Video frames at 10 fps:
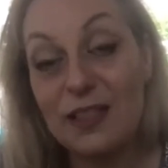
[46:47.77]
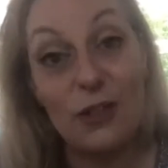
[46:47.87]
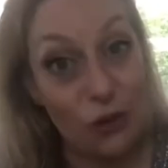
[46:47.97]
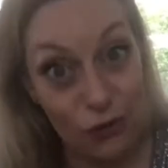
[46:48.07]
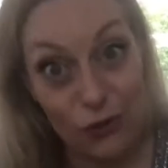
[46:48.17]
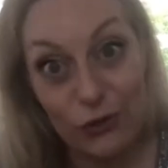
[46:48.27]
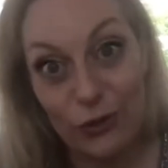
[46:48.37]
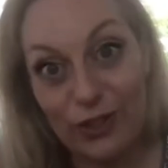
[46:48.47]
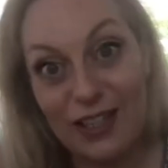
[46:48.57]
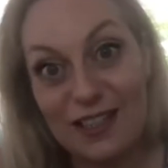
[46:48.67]
I also saw
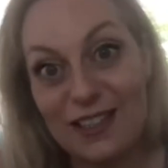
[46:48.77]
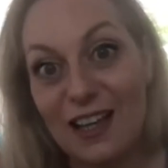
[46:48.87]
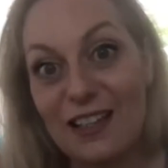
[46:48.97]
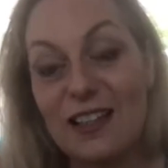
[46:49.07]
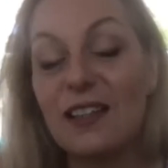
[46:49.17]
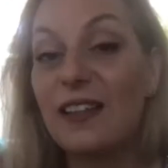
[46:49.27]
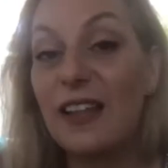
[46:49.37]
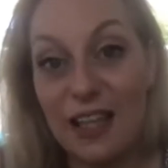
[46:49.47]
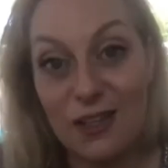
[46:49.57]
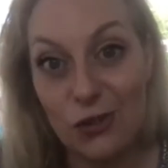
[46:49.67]
the results and they
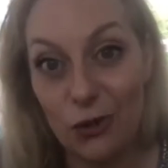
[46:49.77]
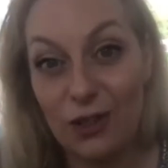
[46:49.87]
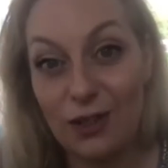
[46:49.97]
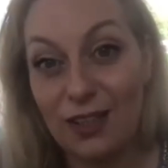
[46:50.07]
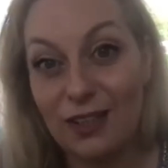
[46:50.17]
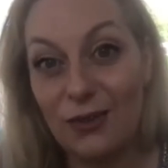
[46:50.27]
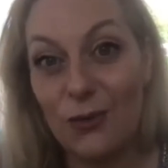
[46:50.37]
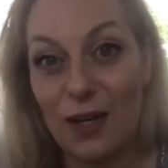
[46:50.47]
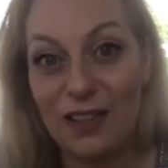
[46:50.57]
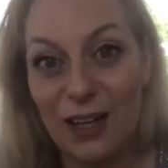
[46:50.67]
enjoyed it
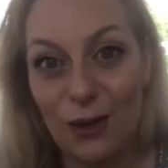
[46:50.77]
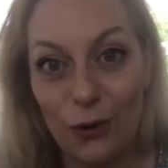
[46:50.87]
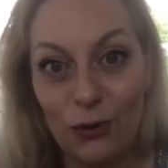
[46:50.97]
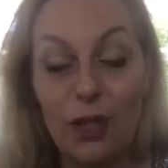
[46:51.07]
quite a lot.